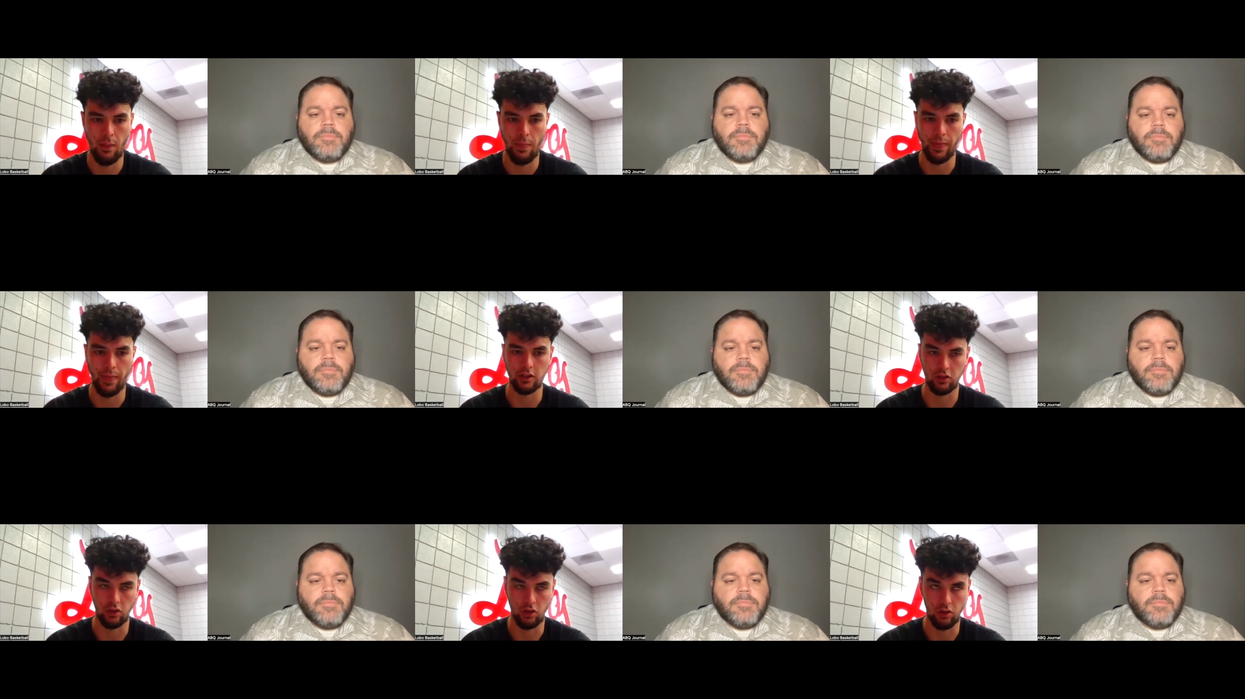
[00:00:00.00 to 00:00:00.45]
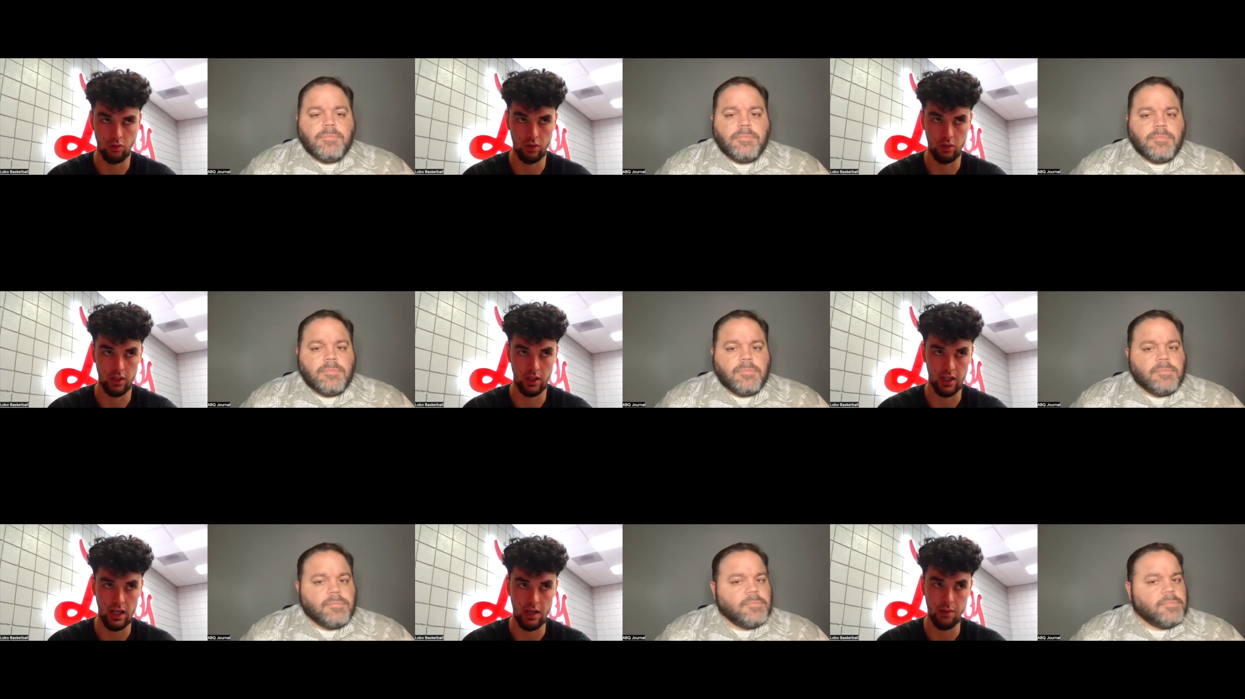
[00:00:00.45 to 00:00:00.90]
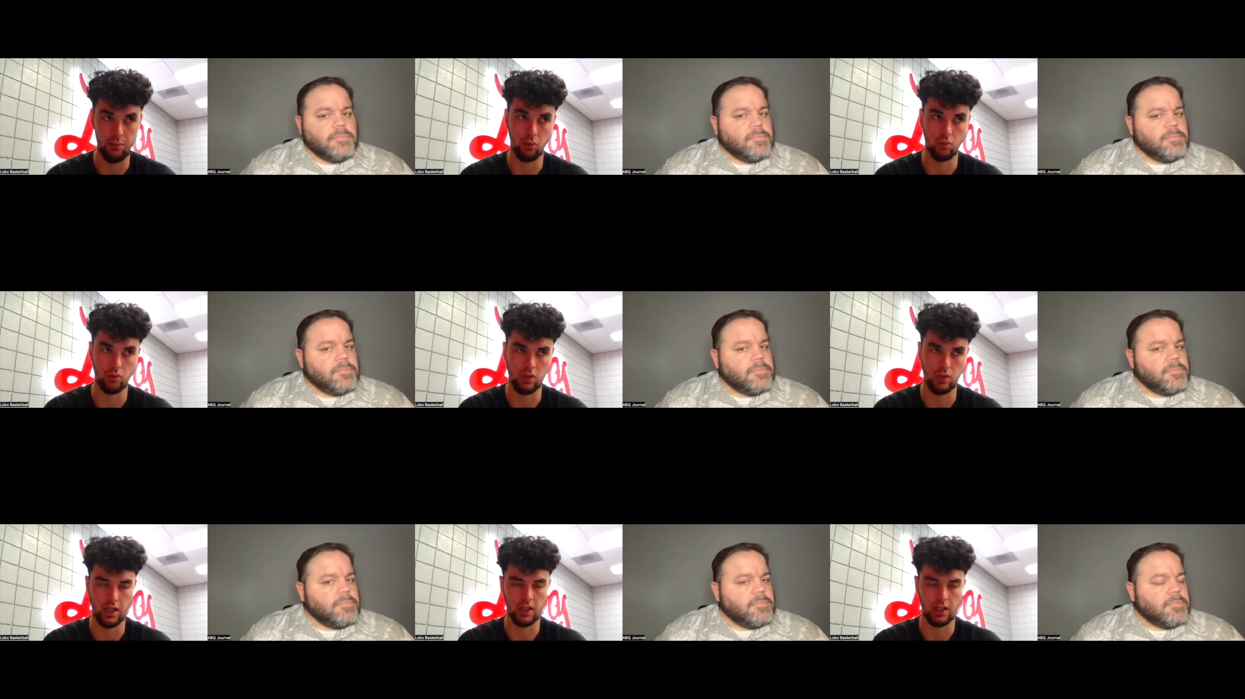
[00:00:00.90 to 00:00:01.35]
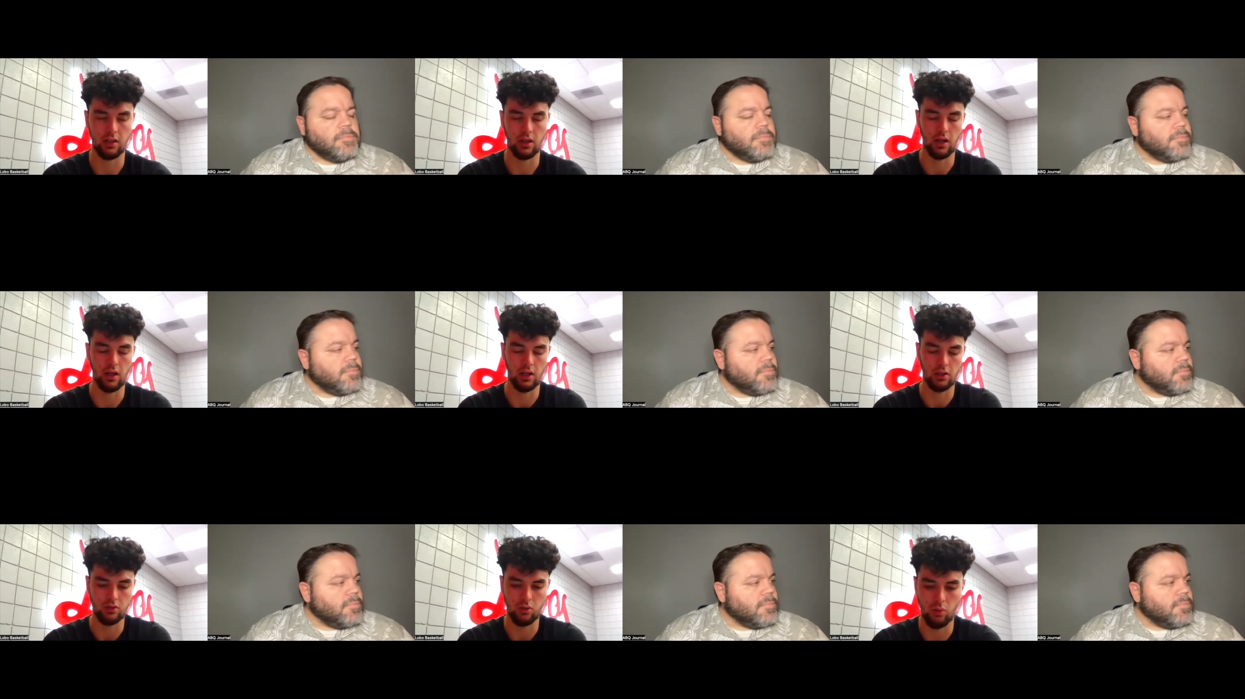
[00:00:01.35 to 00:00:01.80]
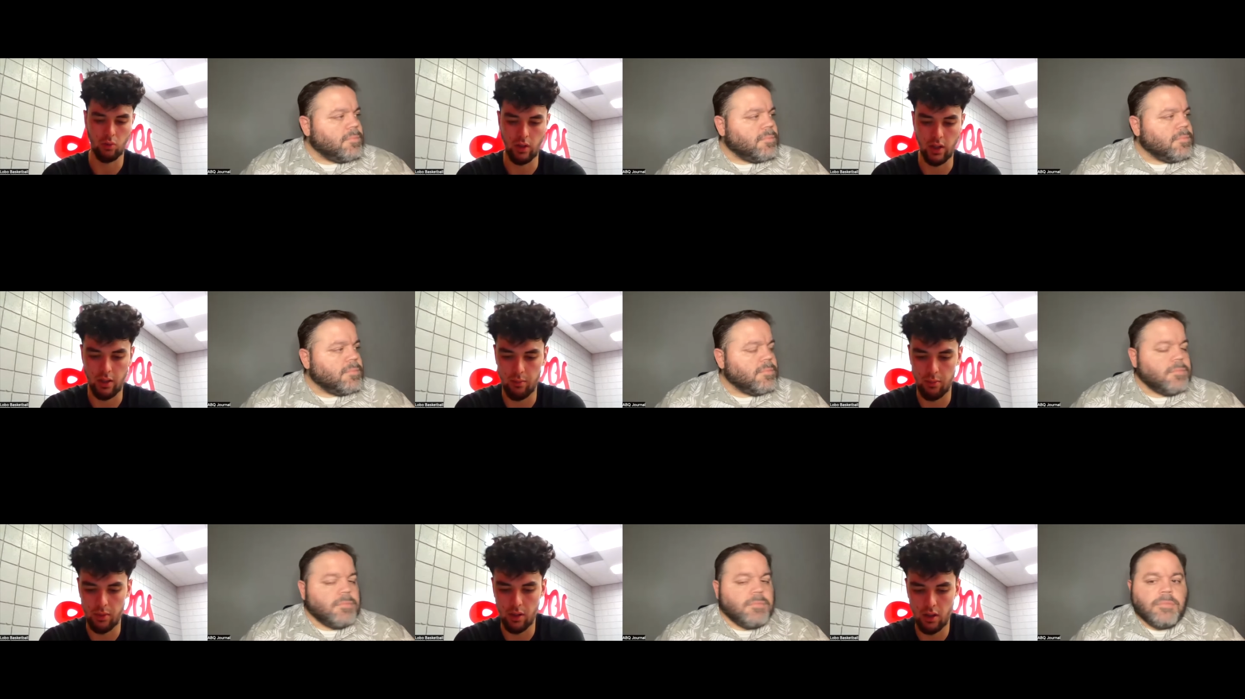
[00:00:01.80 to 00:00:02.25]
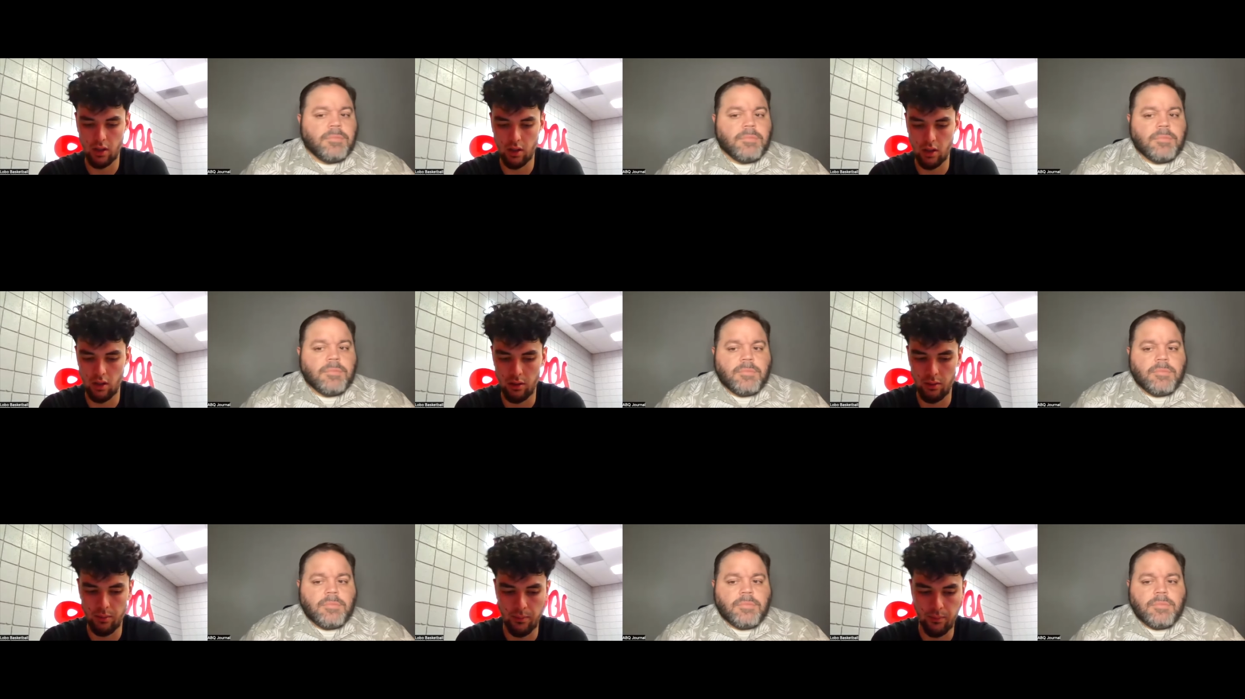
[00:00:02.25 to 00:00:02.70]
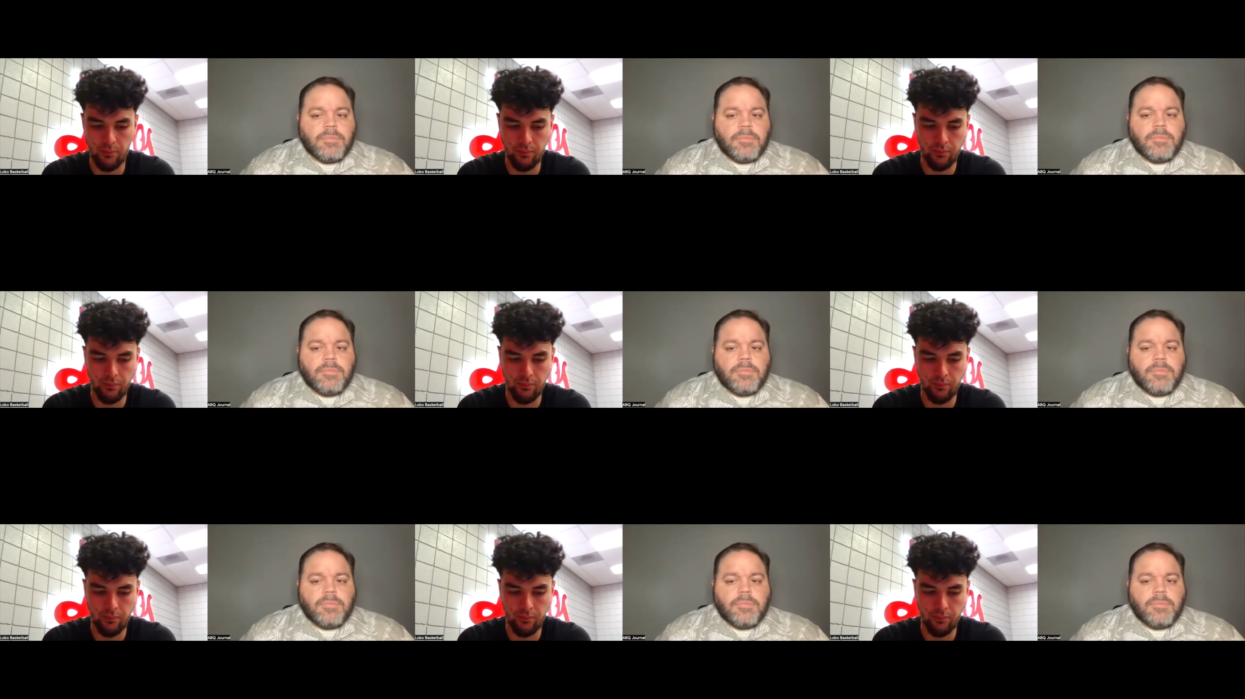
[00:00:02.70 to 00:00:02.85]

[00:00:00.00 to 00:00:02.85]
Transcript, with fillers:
Speaker 1: So the camp was like three hours away, but, um,